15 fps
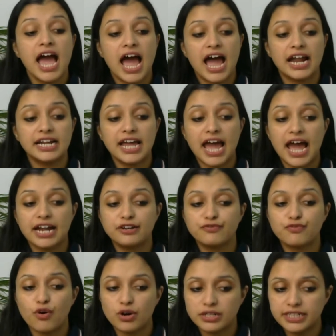and at
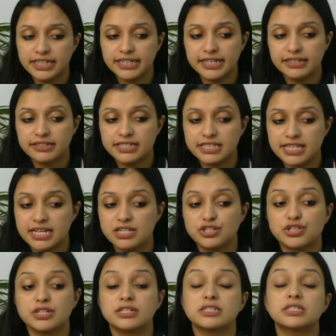40 degrees
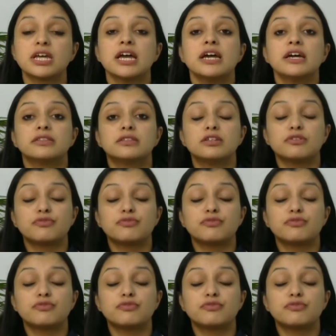Celsius, the